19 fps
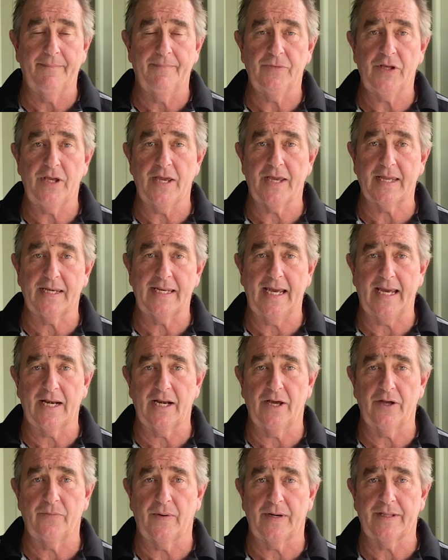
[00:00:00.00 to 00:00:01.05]
you can
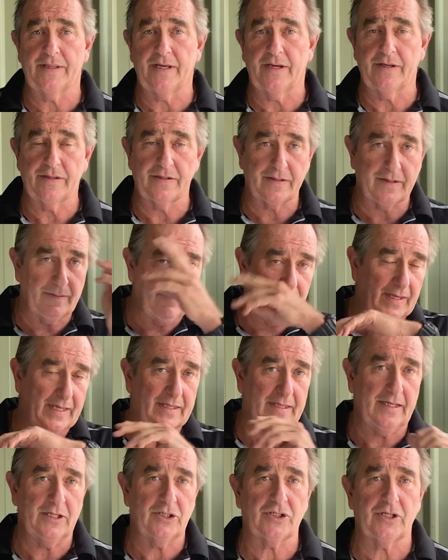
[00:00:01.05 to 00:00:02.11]
download one of those
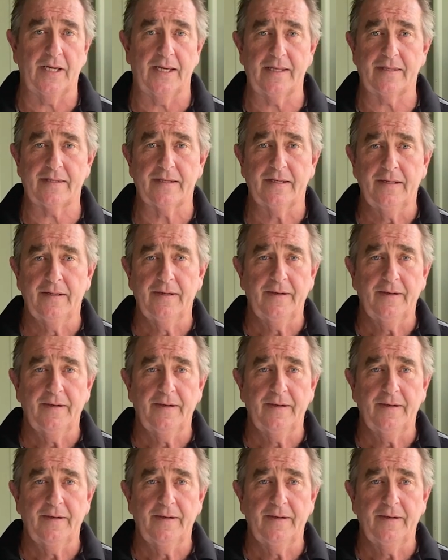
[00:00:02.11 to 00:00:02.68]
mixing sheets.